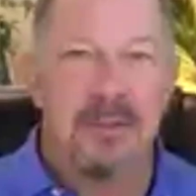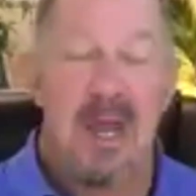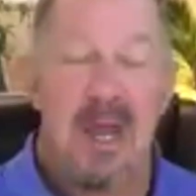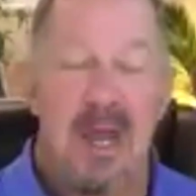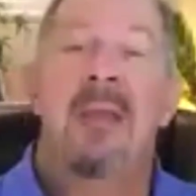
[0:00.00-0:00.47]

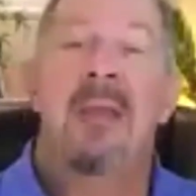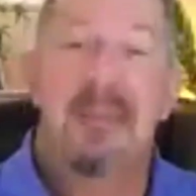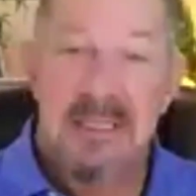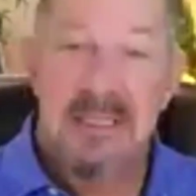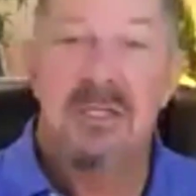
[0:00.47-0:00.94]
Have a field day
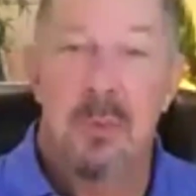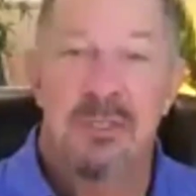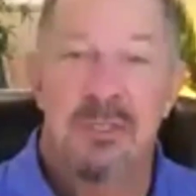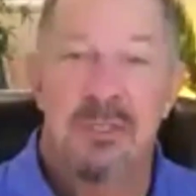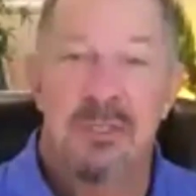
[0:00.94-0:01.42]
and then
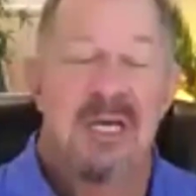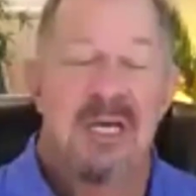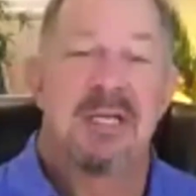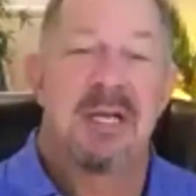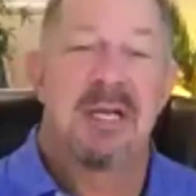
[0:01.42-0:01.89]
listen to
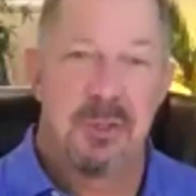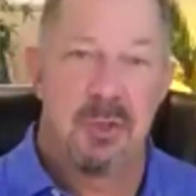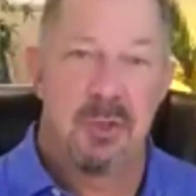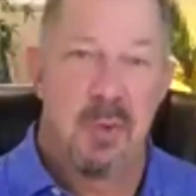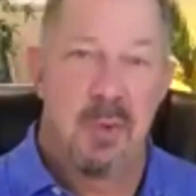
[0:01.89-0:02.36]
what she
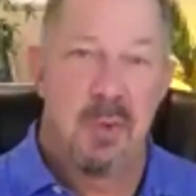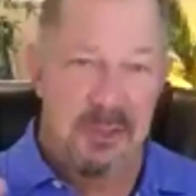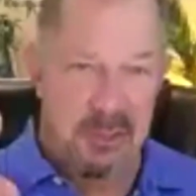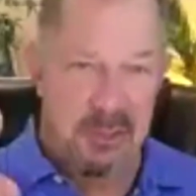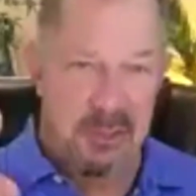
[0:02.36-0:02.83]
says and ask her
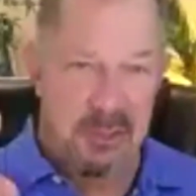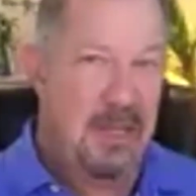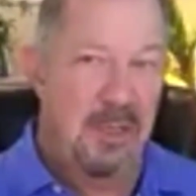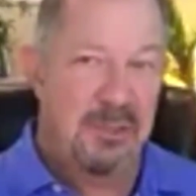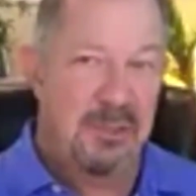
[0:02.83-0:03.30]
questions. And
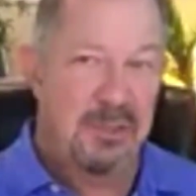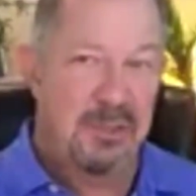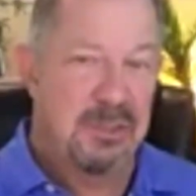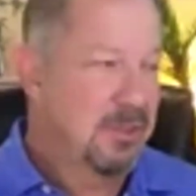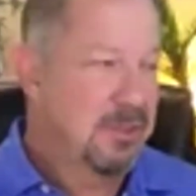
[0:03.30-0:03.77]
I'll show you how the
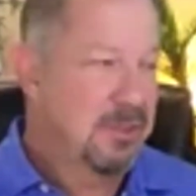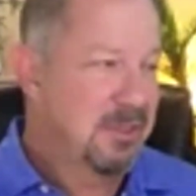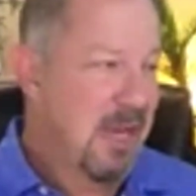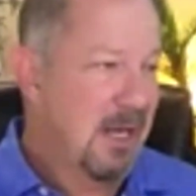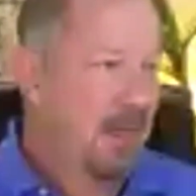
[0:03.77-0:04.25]
questions
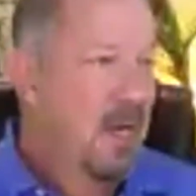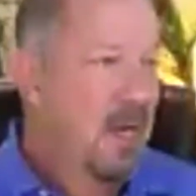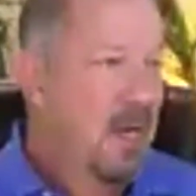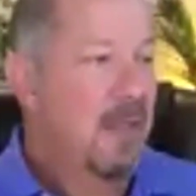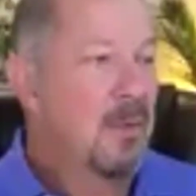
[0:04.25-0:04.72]
go in just a
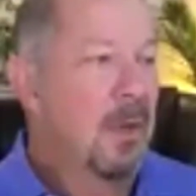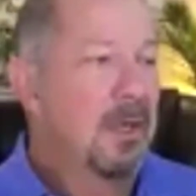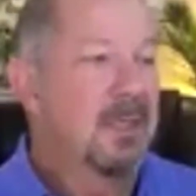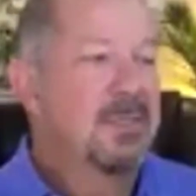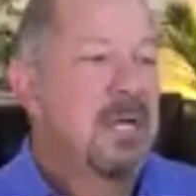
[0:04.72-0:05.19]
second.
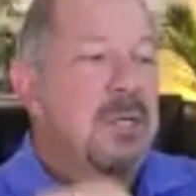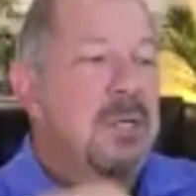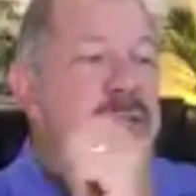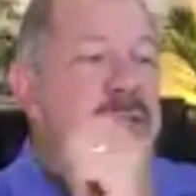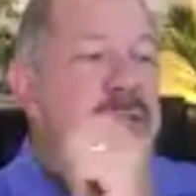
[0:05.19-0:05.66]
The other
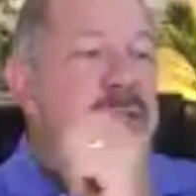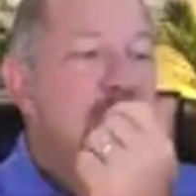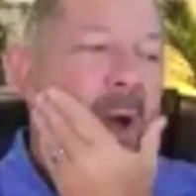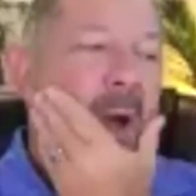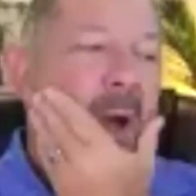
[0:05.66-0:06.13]
one is,
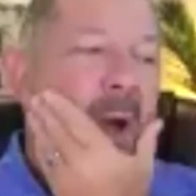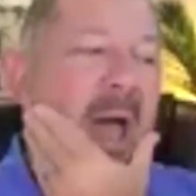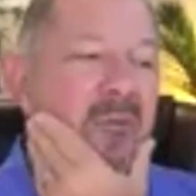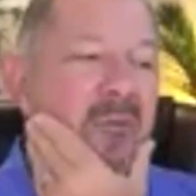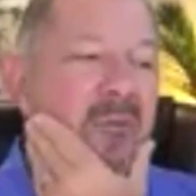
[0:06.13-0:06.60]
do
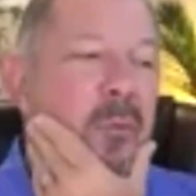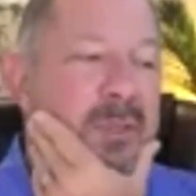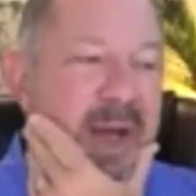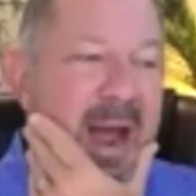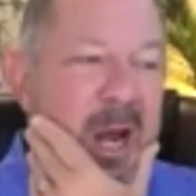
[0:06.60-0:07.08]
you
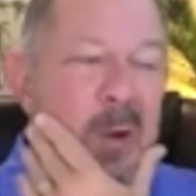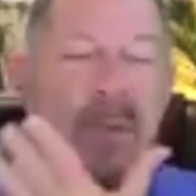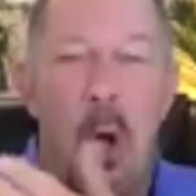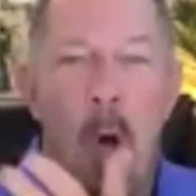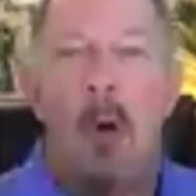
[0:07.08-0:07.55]
have
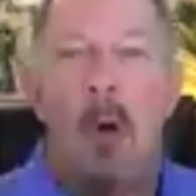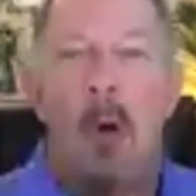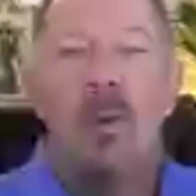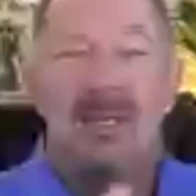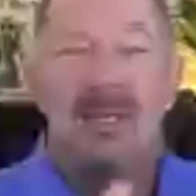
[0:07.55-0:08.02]

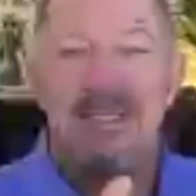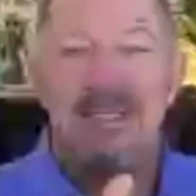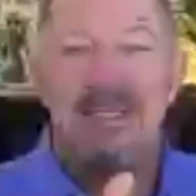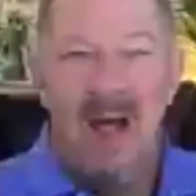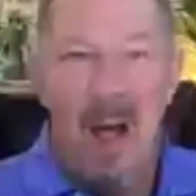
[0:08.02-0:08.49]
retirement
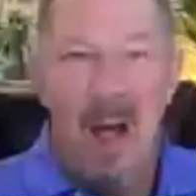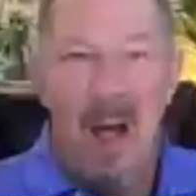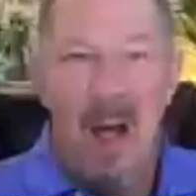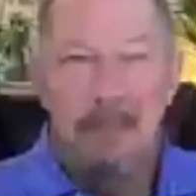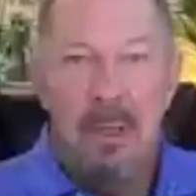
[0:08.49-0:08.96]
already
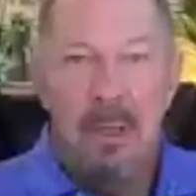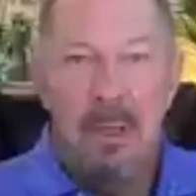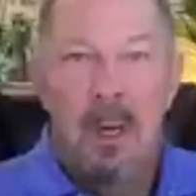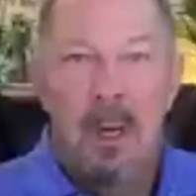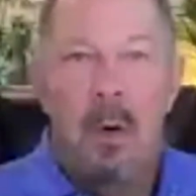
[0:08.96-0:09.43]
set up?
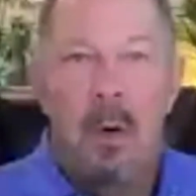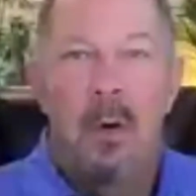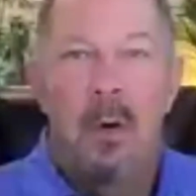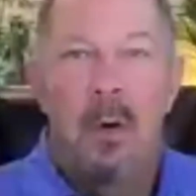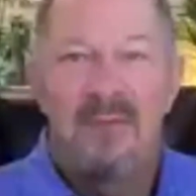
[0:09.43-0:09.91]

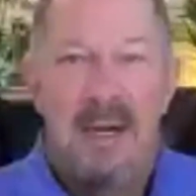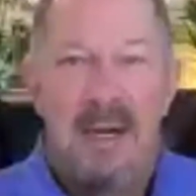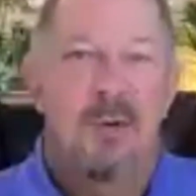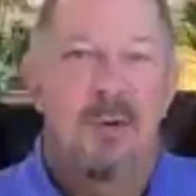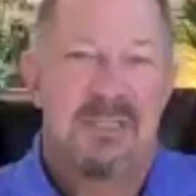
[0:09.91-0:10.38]
Or
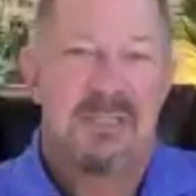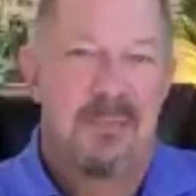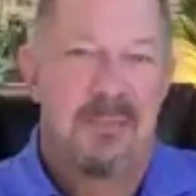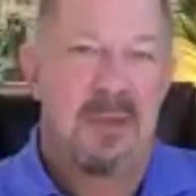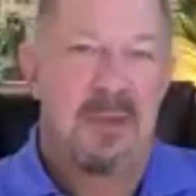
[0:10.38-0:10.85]
if I ran
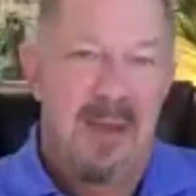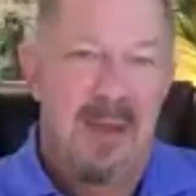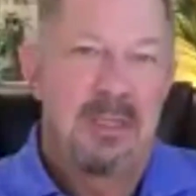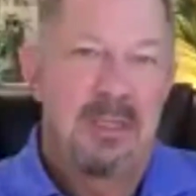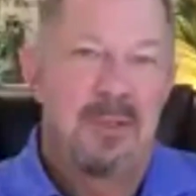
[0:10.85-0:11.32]
across something
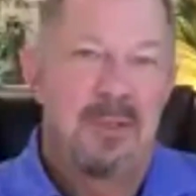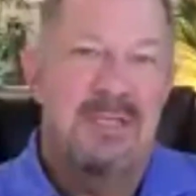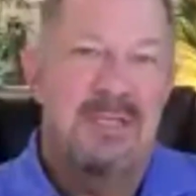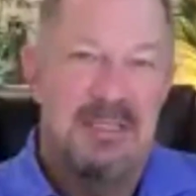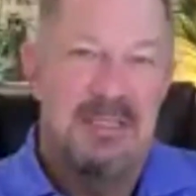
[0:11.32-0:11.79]
that made
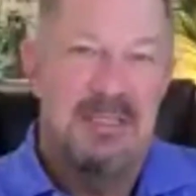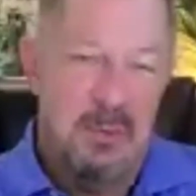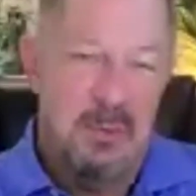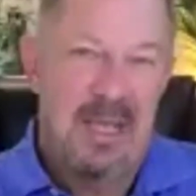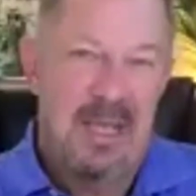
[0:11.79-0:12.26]
really good
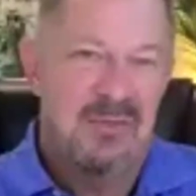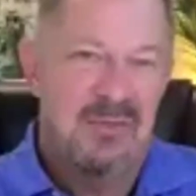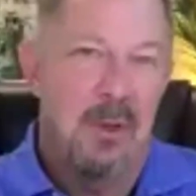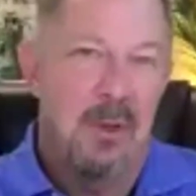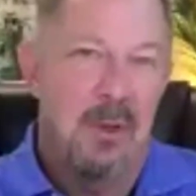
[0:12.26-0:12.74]
sense, it would
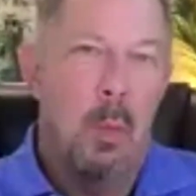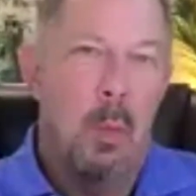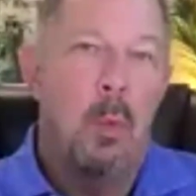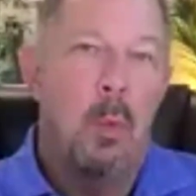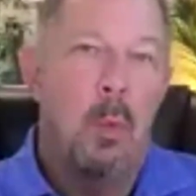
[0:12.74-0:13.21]
cash
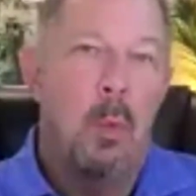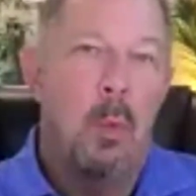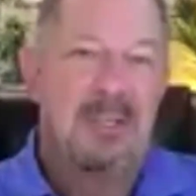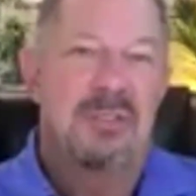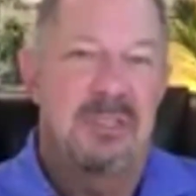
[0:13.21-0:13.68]
flow,
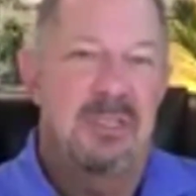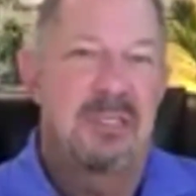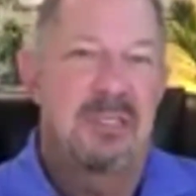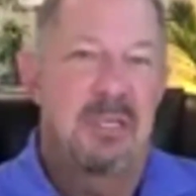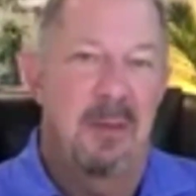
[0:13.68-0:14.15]
would you be
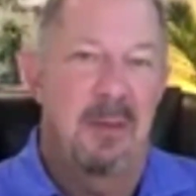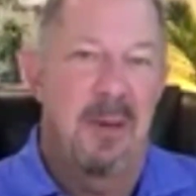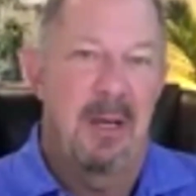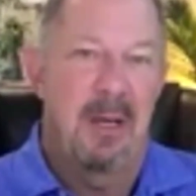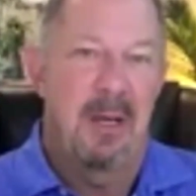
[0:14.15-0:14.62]
interested in
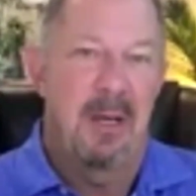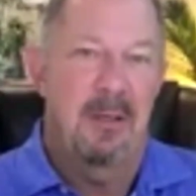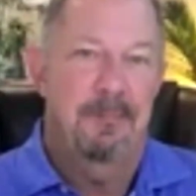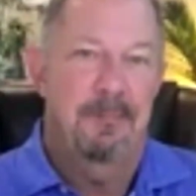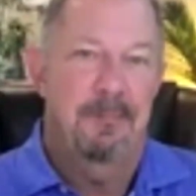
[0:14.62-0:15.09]
hearing
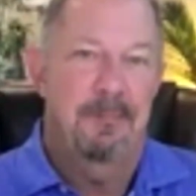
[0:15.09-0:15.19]
about it?